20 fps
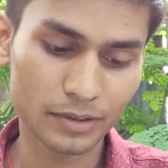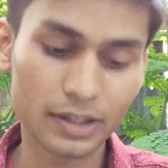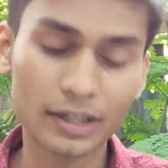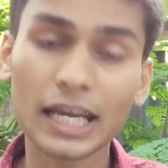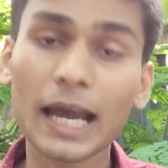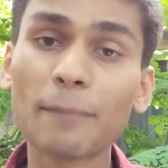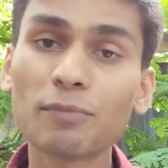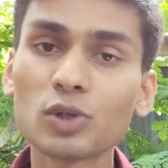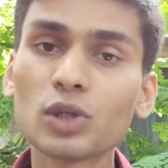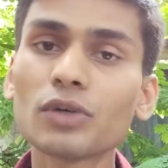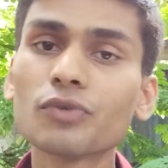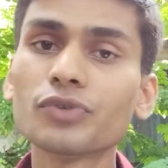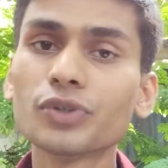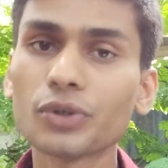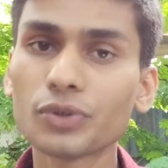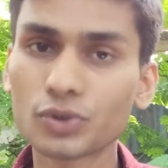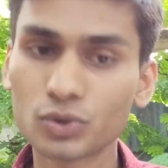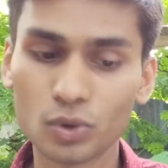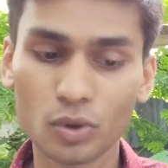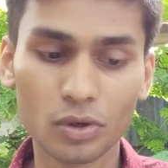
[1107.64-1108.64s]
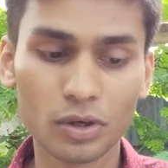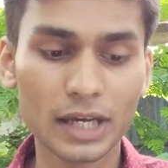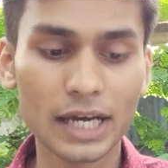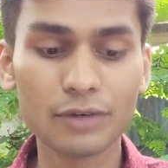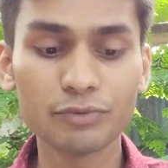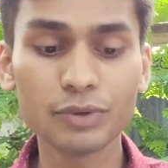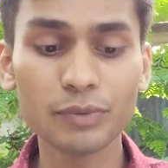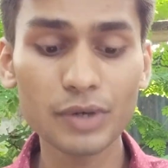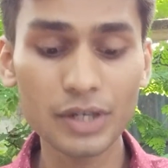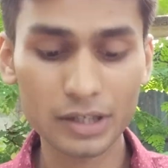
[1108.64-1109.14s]
the captain of your soul,
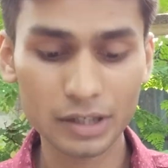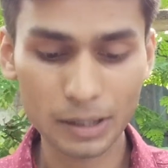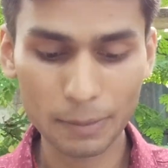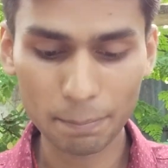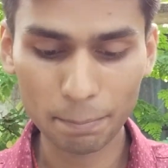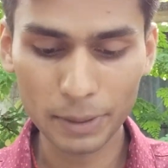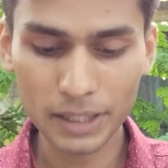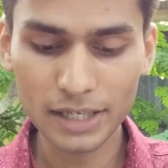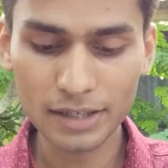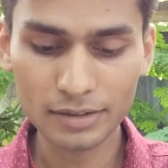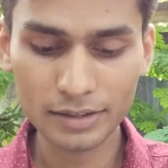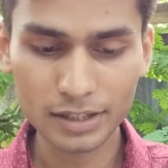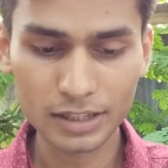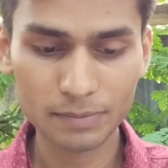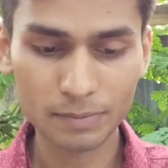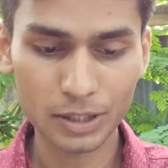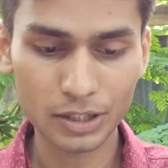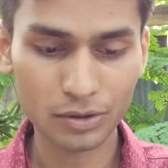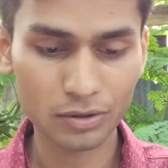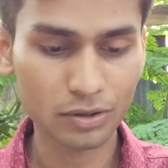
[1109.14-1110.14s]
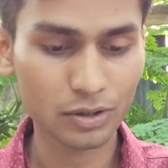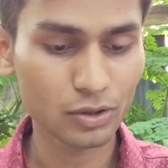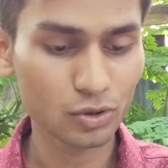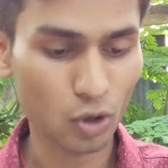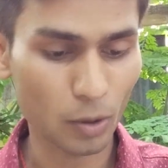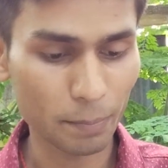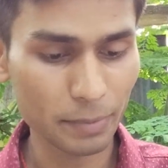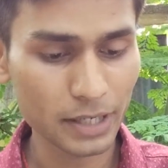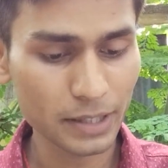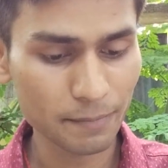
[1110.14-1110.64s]
and we will complete this particular
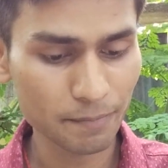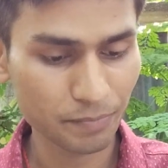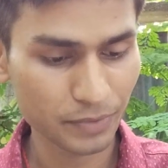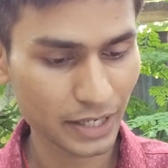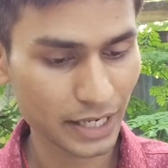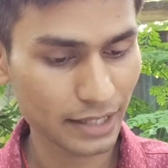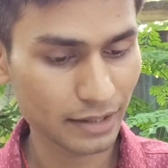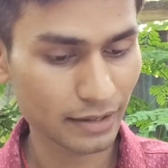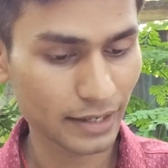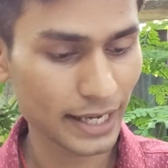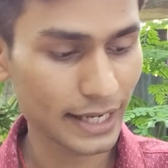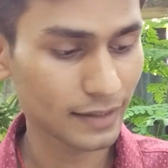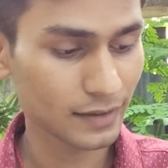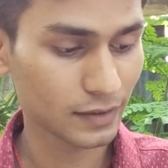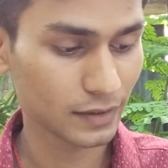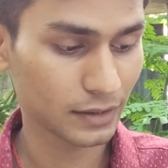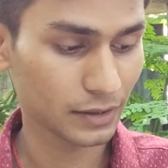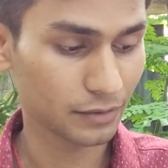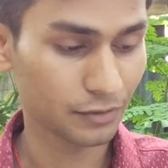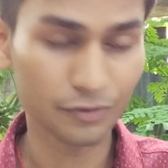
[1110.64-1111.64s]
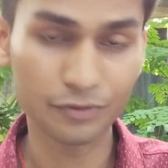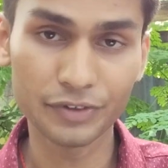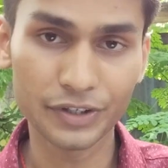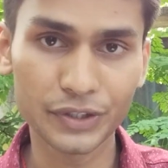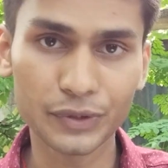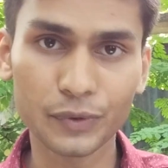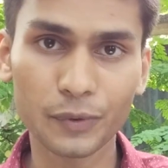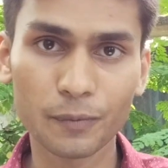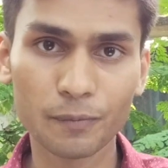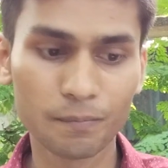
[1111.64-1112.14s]
topic in the next
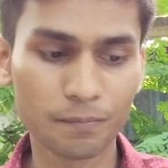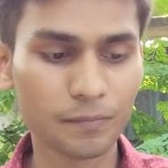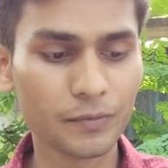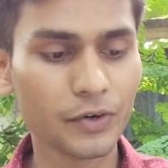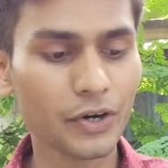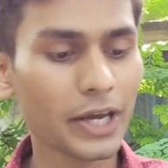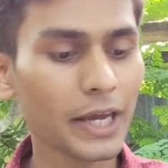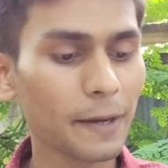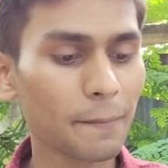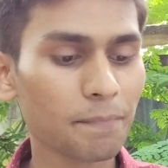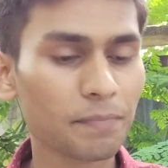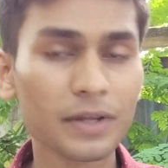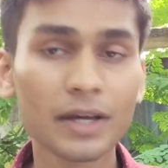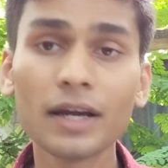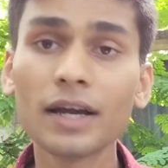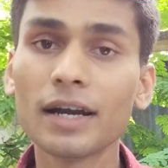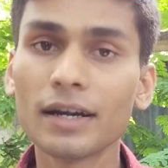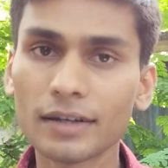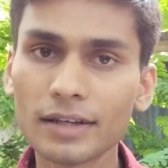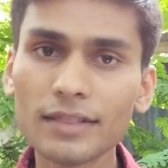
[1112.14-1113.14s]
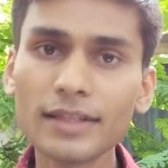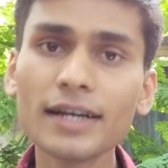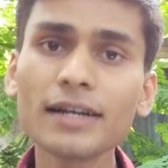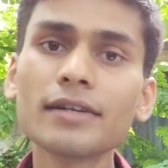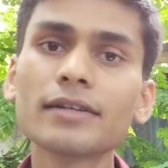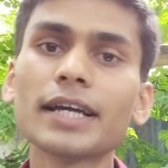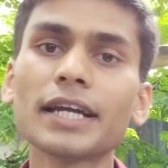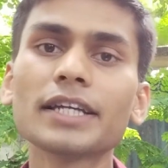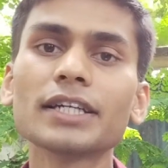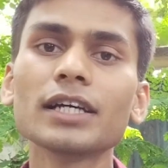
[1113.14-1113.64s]
video. Okay, till
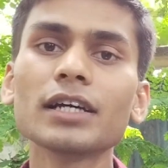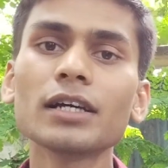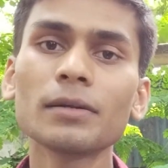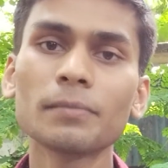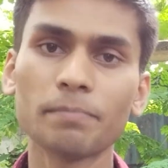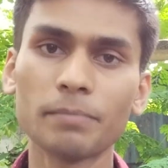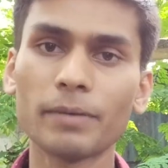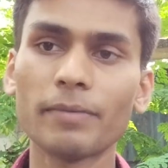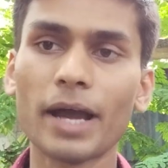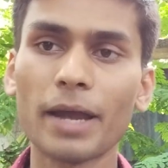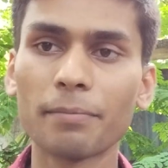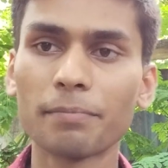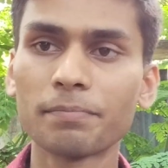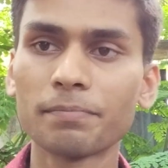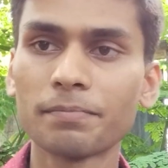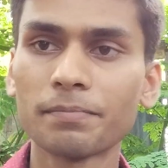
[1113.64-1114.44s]
then, take care. Bye bye.